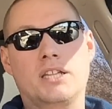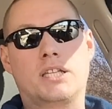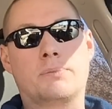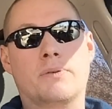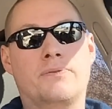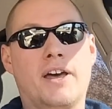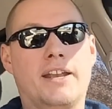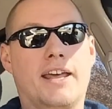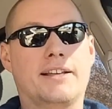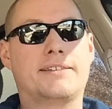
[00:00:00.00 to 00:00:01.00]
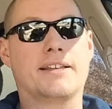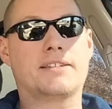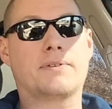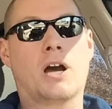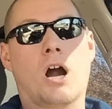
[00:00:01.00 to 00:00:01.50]
to prevent
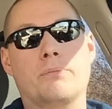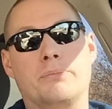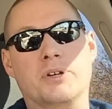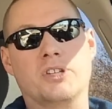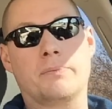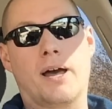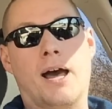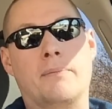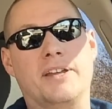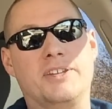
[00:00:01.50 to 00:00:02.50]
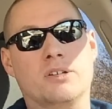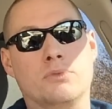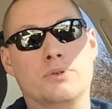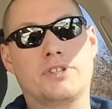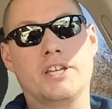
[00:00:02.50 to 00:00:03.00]
excessive carbon buildup on my
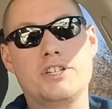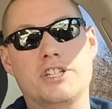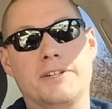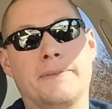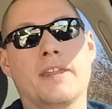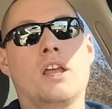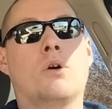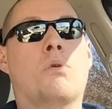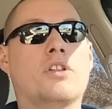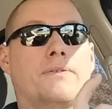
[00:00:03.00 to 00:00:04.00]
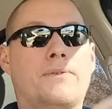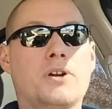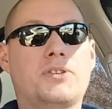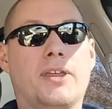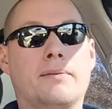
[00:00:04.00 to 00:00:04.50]
EcoBoost engine? Well, the
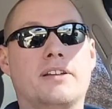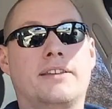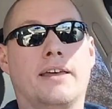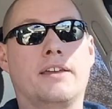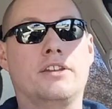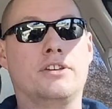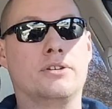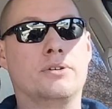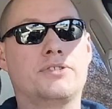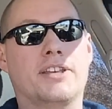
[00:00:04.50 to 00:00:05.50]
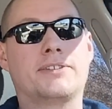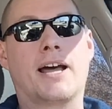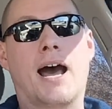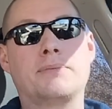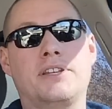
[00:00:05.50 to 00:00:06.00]
first thing I'm going to tell you to use is
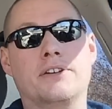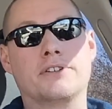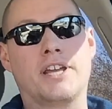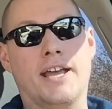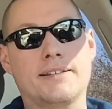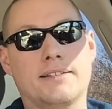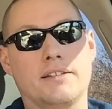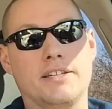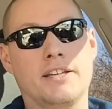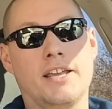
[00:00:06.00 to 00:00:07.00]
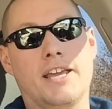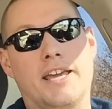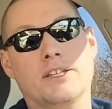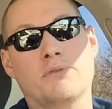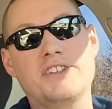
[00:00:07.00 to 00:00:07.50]
top-tier gasoline.
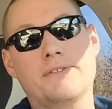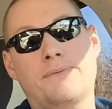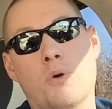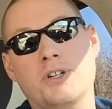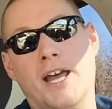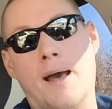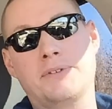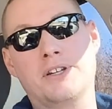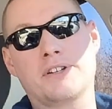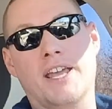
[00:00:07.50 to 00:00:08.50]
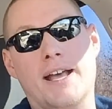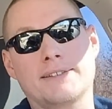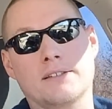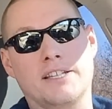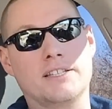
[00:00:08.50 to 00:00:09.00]
And the reason for top-tier
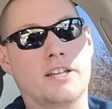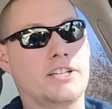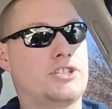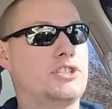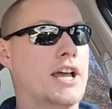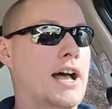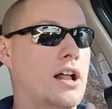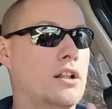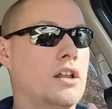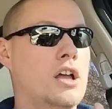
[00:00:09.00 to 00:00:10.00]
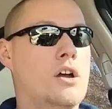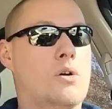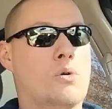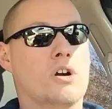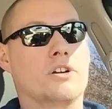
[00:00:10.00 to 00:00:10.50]
gasoline like Shell
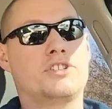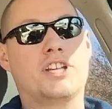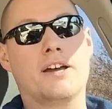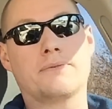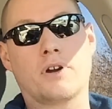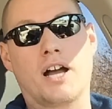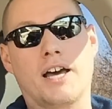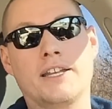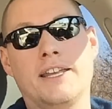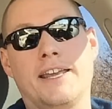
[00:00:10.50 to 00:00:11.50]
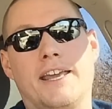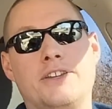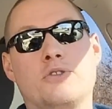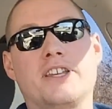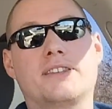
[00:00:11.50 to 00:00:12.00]
or Chevron
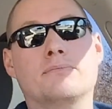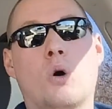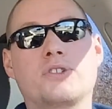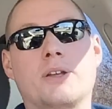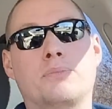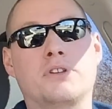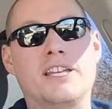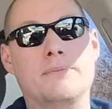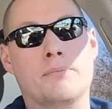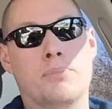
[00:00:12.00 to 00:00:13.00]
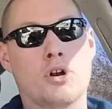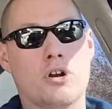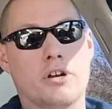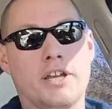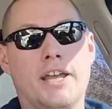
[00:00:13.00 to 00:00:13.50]
is you'll get the most complete
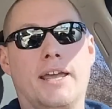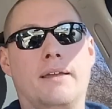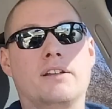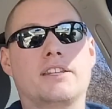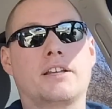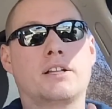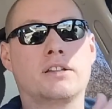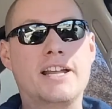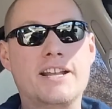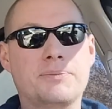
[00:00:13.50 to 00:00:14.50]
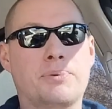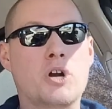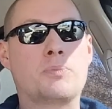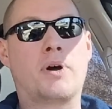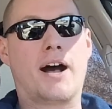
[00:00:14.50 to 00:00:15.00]
burn. And you want the cleanest
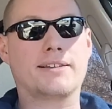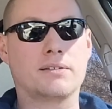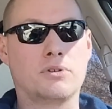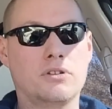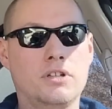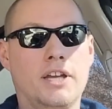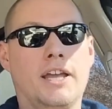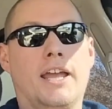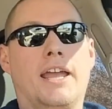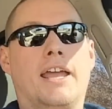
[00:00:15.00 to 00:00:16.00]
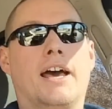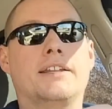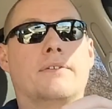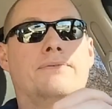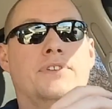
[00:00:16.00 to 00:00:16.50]
burn possible and
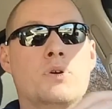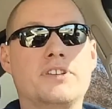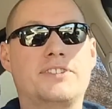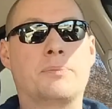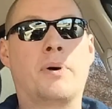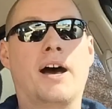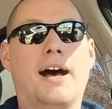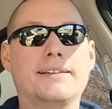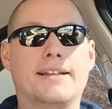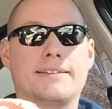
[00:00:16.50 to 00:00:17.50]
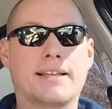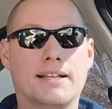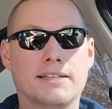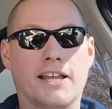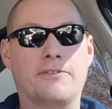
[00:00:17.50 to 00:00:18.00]
the fewest deposits
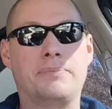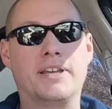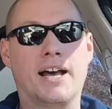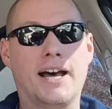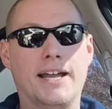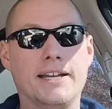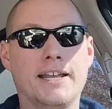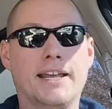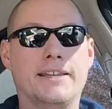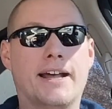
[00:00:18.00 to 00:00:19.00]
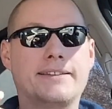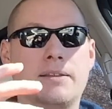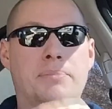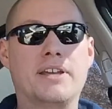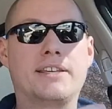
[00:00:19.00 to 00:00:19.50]
left behind. And that's the
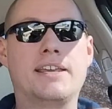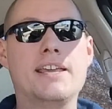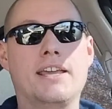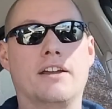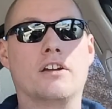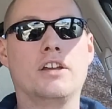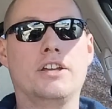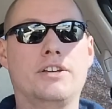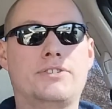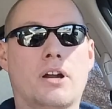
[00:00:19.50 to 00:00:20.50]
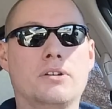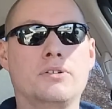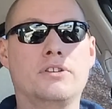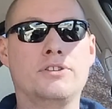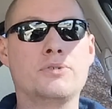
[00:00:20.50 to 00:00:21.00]
big key here. You start
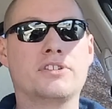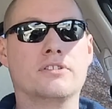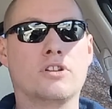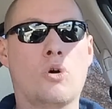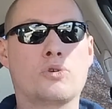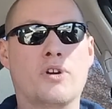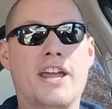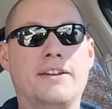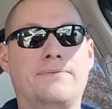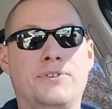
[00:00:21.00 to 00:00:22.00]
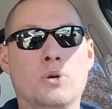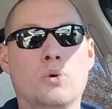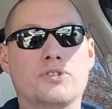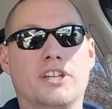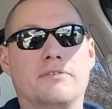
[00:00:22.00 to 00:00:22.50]
using low-grade
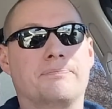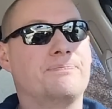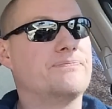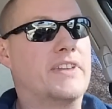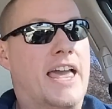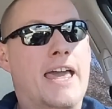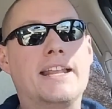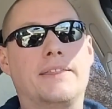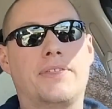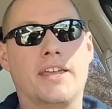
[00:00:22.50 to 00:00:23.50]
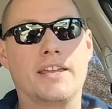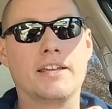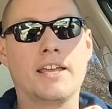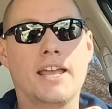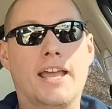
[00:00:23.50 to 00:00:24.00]
fuels and
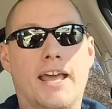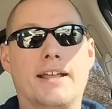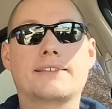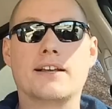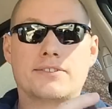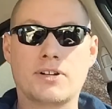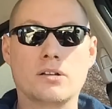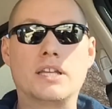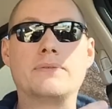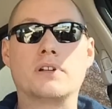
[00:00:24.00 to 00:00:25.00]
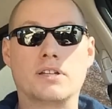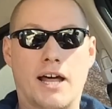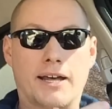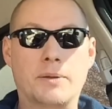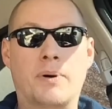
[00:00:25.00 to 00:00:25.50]
anything, and it's going to start leaving a
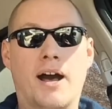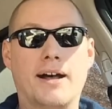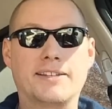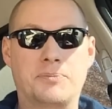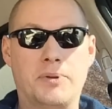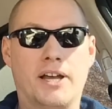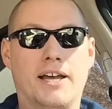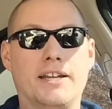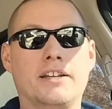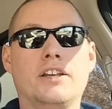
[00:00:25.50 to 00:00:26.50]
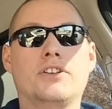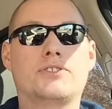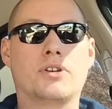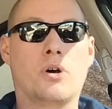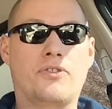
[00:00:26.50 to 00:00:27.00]
lot of deposits behind.
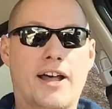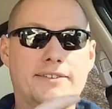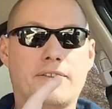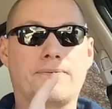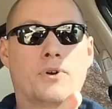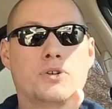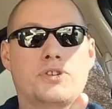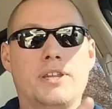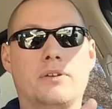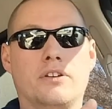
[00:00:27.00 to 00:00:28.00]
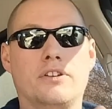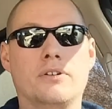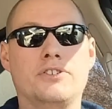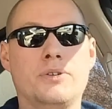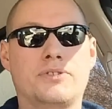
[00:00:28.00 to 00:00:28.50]
So that's the first thing you can
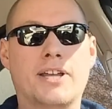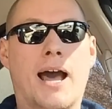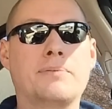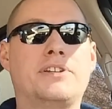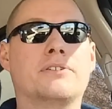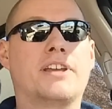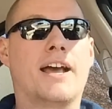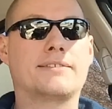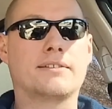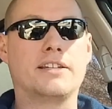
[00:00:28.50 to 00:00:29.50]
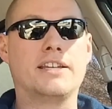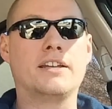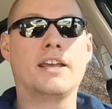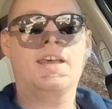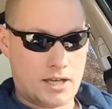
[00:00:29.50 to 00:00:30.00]
do, is use top-tier
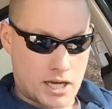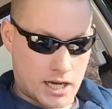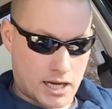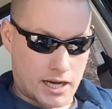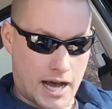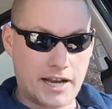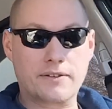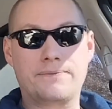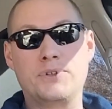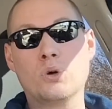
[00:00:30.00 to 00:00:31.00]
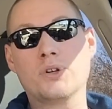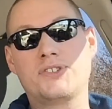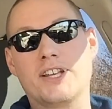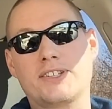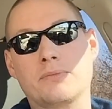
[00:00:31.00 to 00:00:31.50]
gasoline. Uh, onto fuel
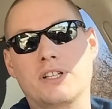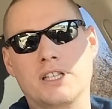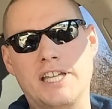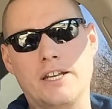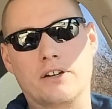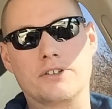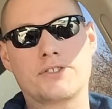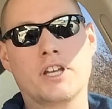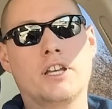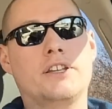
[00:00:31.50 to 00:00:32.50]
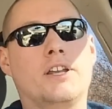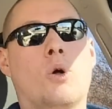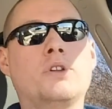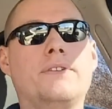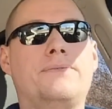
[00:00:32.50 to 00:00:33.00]
system cleaners. The
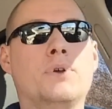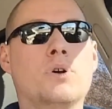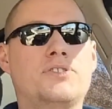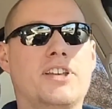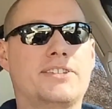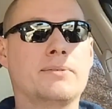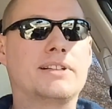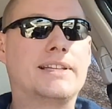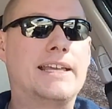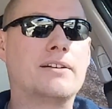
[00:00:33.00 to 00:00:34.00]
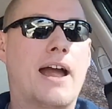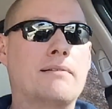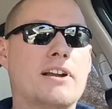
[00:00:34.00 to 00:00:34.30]
only fuel system cleaner I